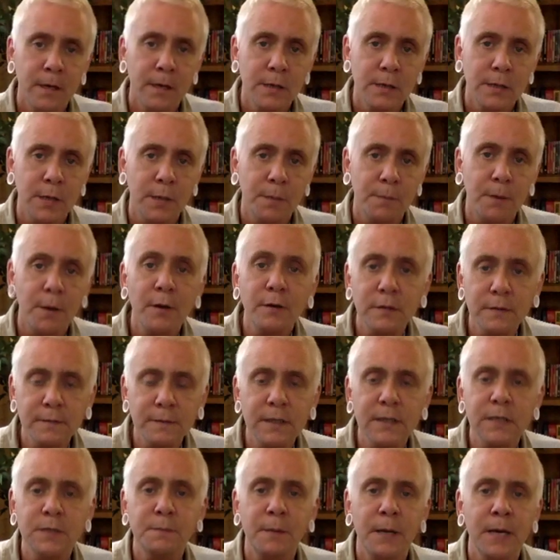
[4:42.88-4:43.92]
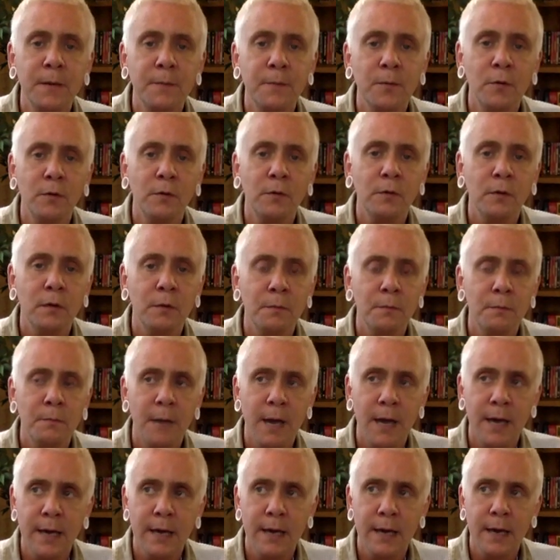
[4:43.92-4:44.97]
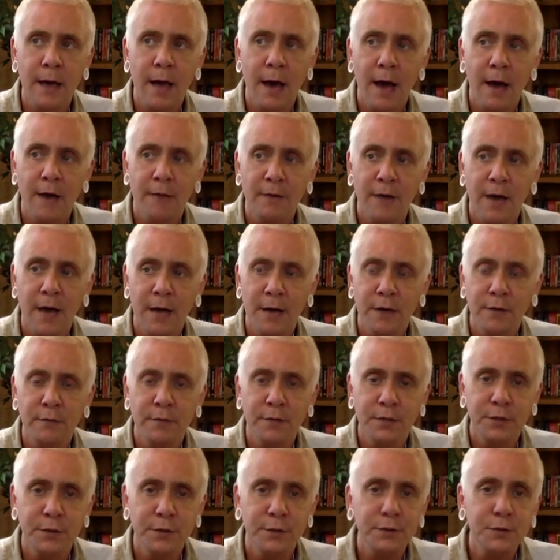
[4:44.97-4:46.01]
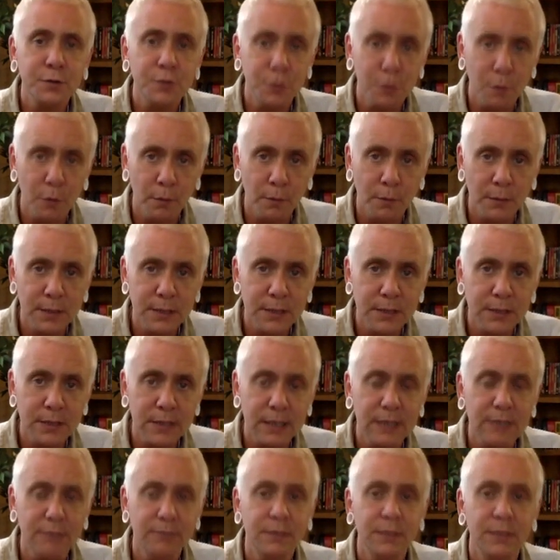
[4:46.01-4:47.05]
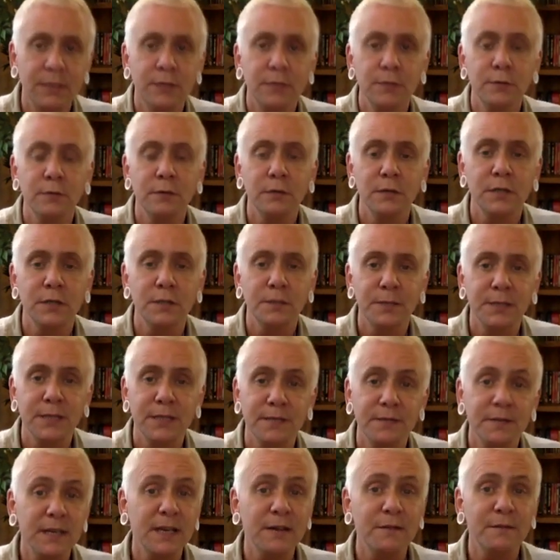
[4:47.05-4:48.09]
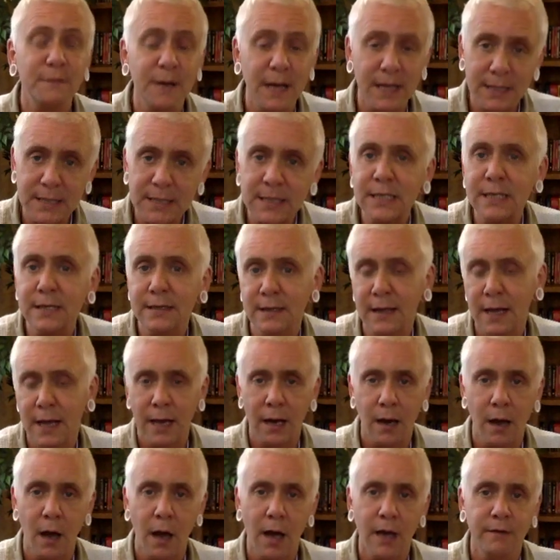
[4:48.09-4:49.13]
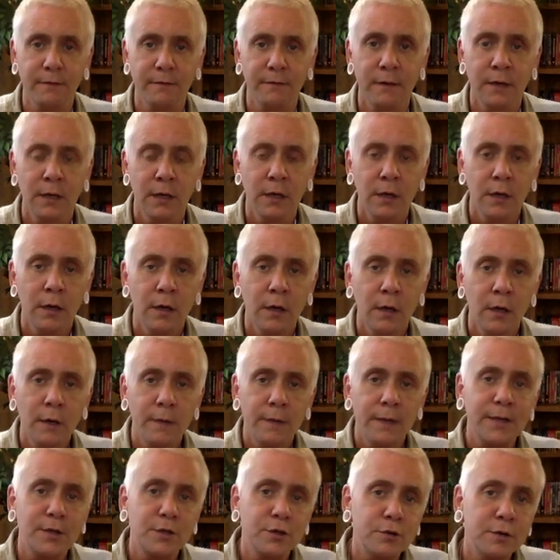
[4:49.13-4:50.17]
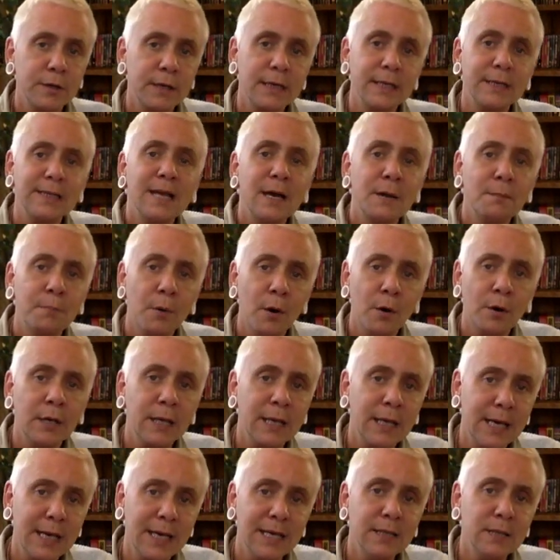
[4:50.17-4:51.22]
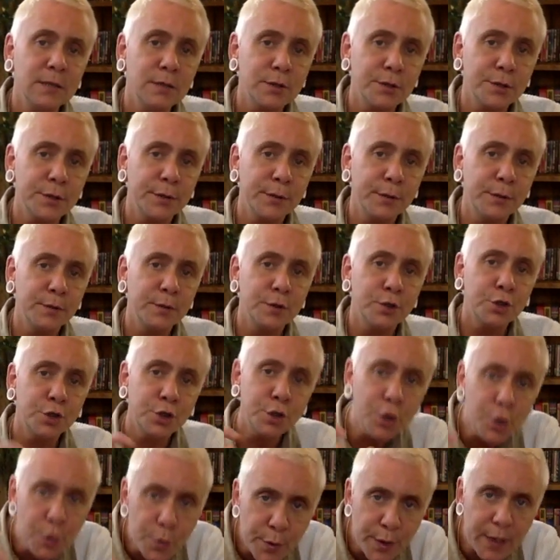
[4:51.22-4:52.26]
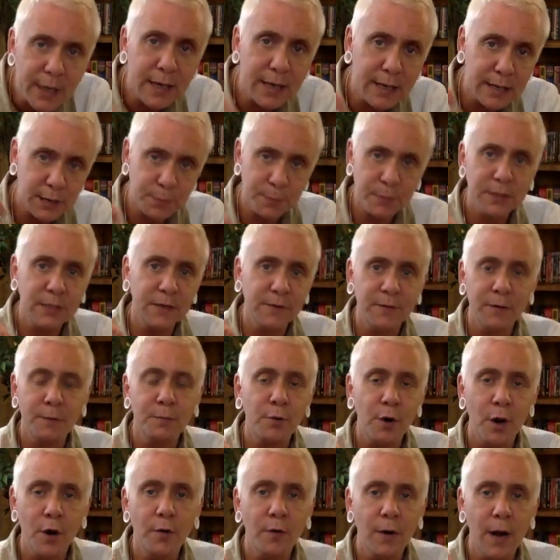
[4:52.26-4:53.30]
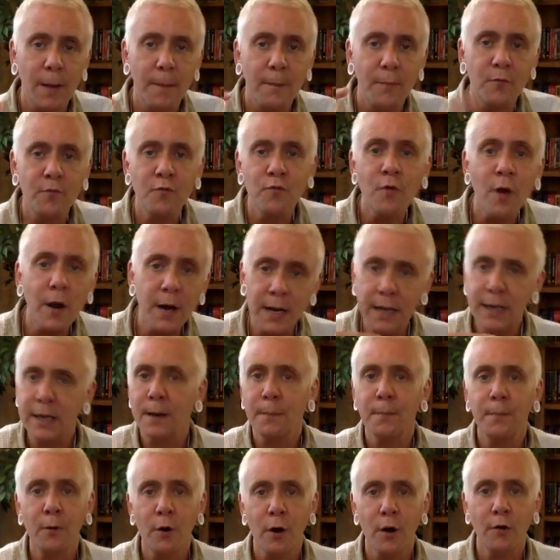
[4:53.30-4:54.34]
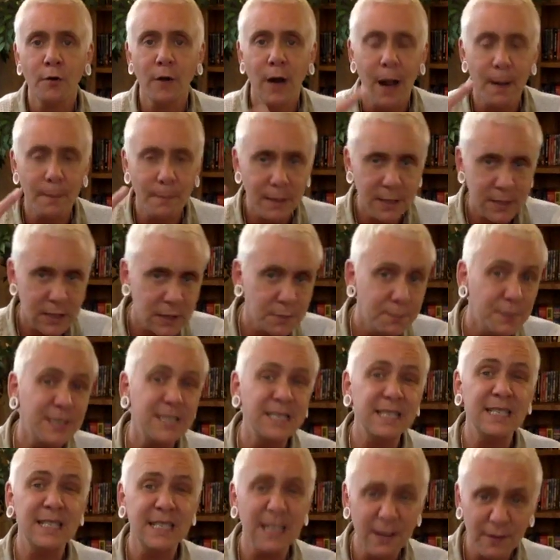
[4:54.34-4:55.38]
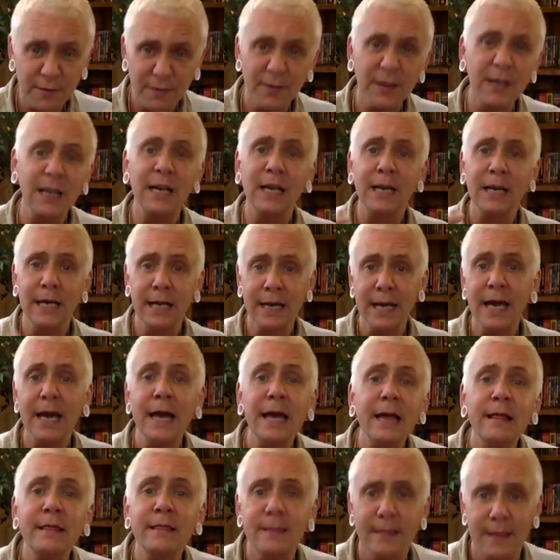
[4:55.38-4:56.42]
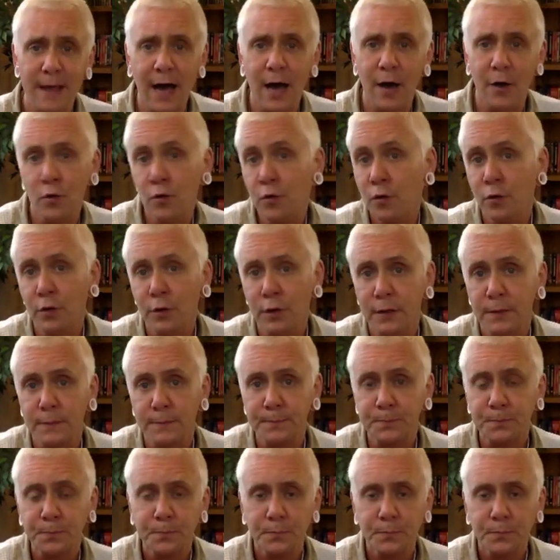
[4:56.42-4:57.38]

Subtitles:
So both of these people may have had original traumas, original specific events in their life that triggered their body into doing a specific program, running a program specifically in that organ.